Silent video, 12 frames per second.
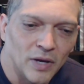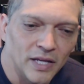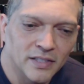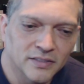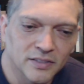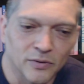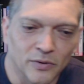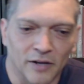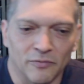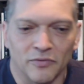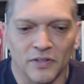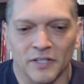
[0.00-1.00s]

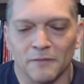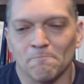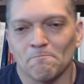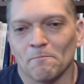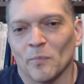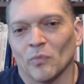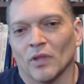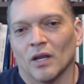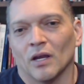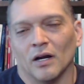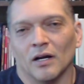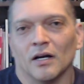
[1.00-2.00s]
Instagram feed.
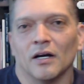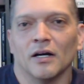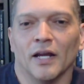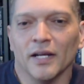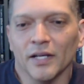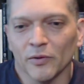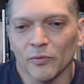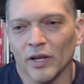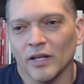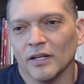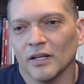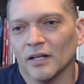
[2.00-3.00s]
At any
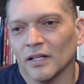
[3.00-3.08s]
rate,